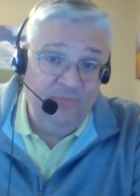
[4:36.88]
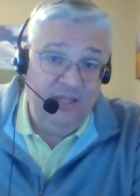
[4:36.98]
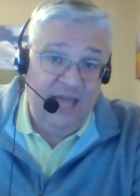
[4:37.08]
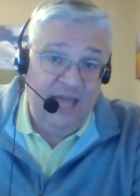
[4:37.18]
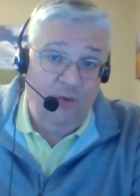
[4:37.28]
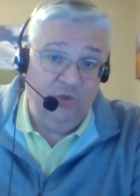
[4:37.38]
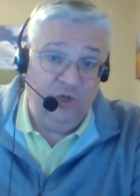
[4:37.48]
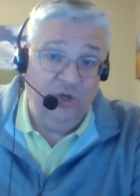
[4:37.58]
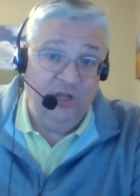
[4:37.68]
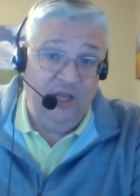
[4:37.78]
that
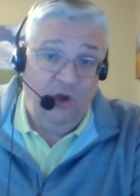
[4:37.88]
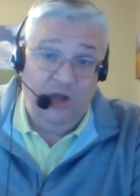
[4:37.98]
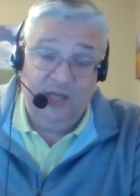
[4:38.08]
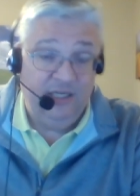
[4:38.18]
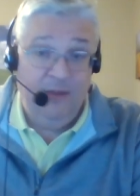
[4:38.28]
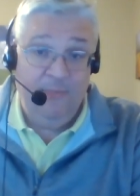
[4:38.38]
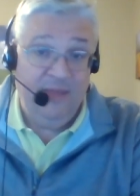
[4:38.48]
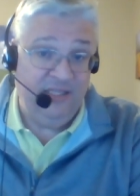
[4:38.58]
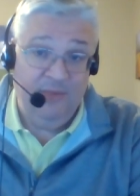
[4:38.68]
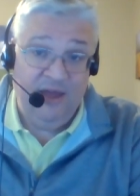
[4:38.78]
certainly caused an
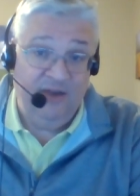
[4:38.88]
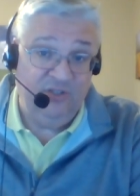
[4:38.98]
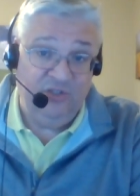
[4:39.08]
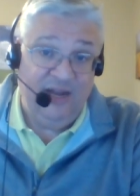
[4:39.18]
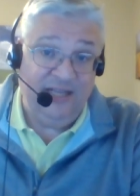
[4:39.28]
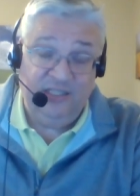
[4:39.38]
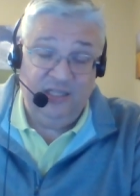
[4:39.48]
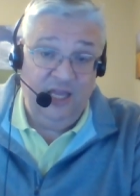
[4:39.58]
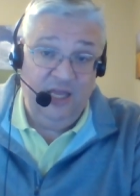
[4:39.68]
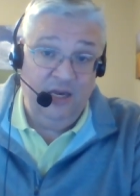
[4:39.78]
immense amount of stress
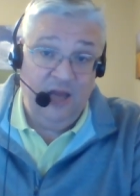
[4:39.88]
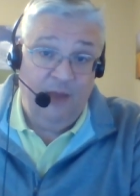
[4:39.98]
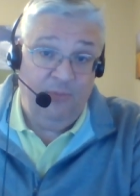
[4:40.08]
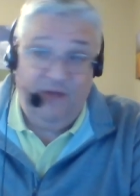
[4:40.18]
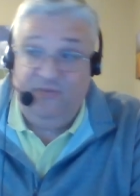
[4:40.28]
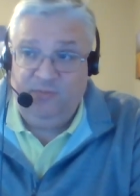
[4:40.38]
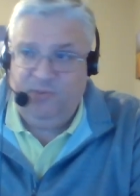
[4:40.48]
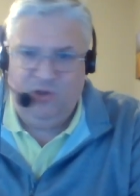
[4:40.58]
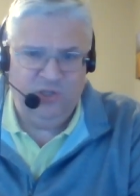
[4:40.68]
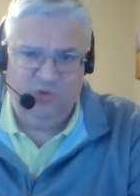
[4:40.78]
in nonprofits,
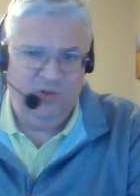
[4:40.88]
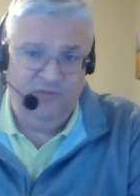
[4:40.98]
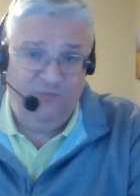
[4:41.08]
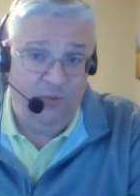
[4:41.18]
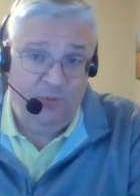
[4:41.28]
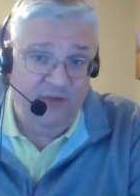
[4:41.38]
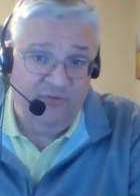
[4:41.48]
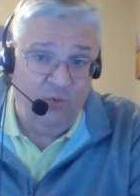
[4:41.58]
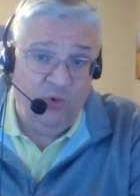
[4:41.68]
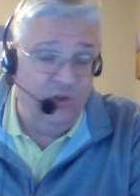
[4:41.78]
but also in the
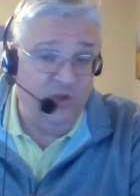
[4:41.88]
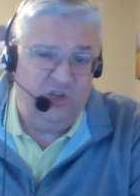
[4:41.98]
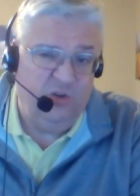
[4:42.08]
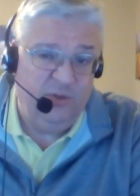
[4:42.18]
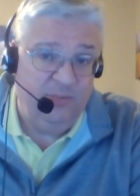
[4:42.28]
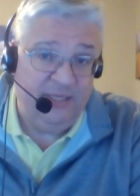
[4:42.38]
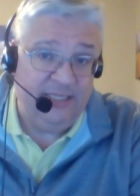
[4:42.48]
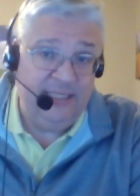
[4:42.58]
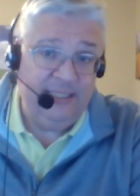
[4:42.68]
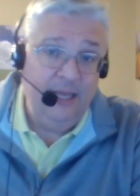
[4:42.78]
for-profit world in terms of
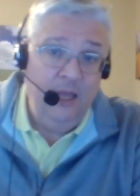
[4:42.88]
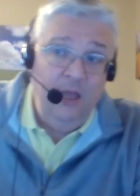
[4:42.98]
business.